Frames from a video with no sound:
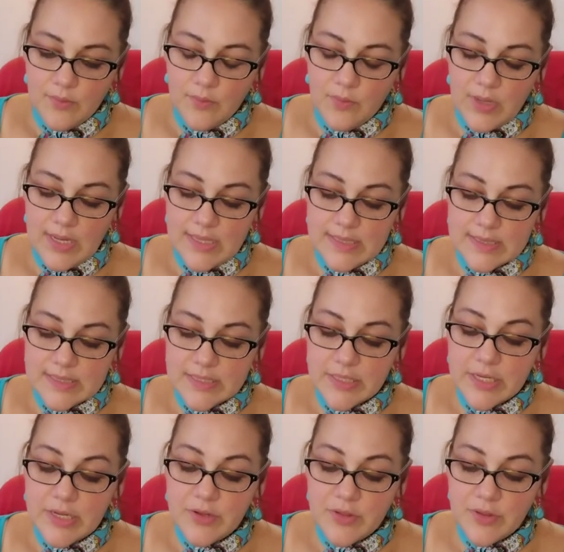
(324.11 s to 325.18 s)
was
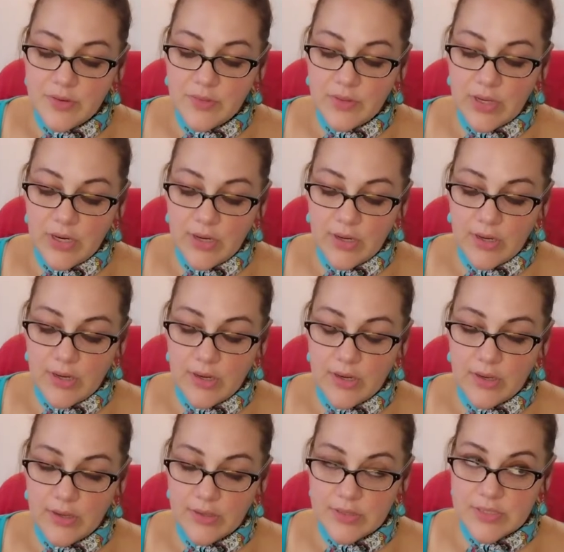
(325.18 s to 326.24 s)
looking through
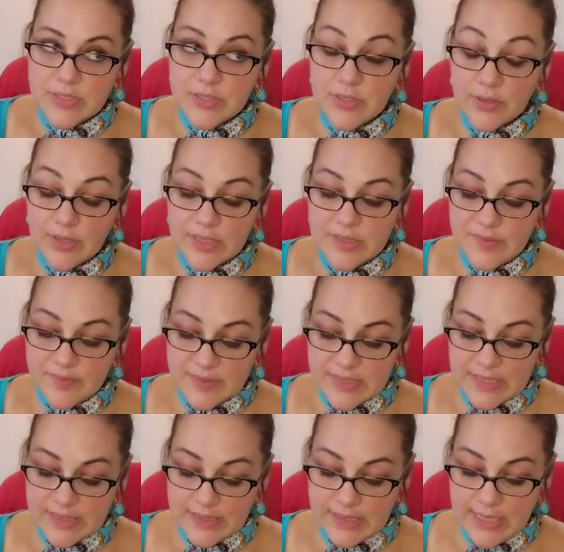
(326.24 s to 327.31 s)
her storage
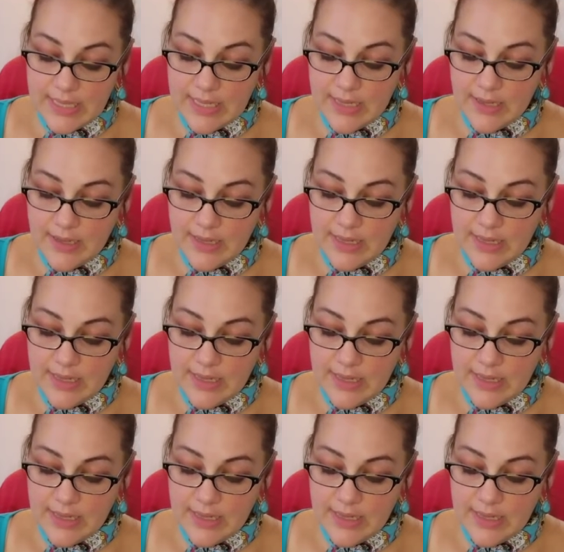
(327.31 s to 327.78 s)
facility,